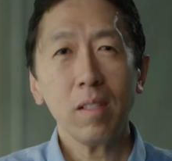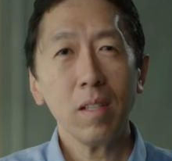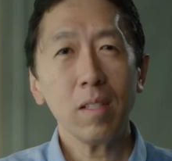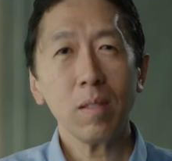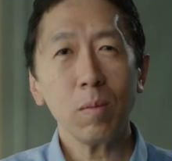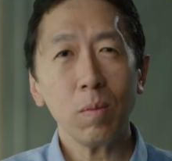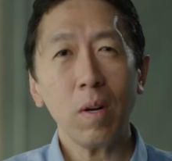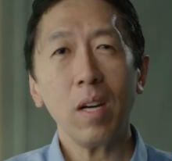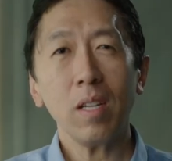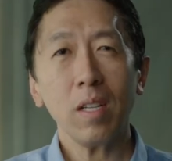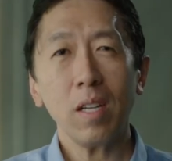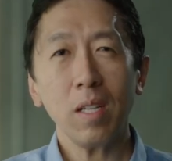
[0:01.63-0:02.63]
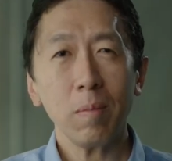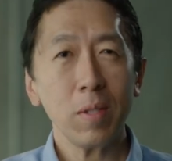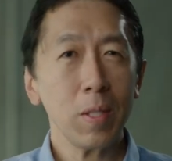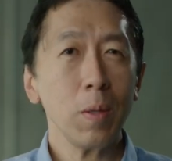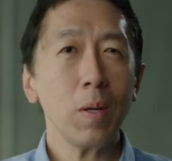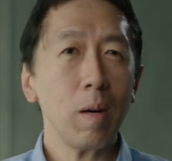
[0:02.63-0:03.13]
Here's why I'm
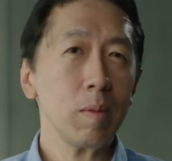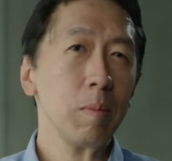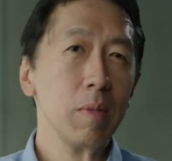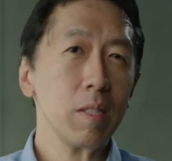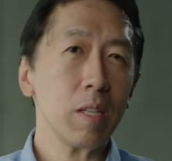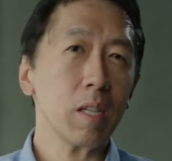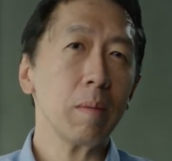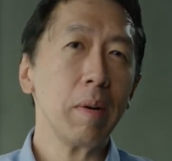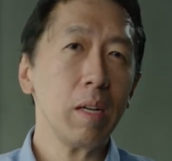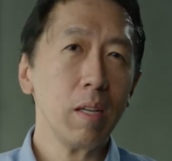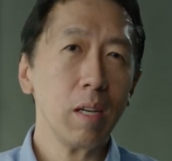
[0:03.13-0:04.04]
so optimistic about